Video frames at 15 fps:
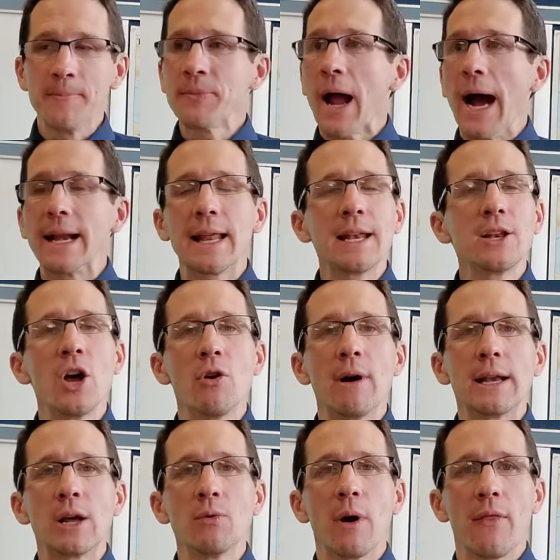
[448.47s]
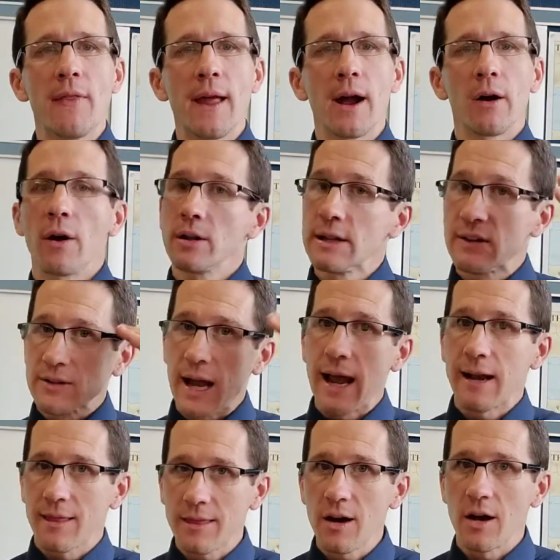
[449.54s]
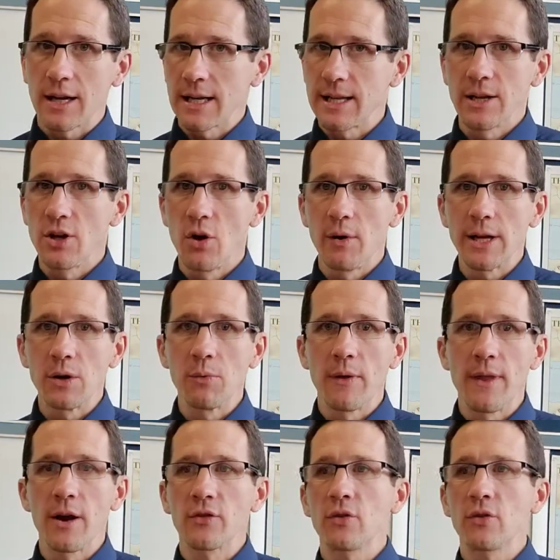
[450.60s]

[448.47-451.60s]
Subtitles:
I didn't know anyone there, or at least I had thought I didn't know anyone there.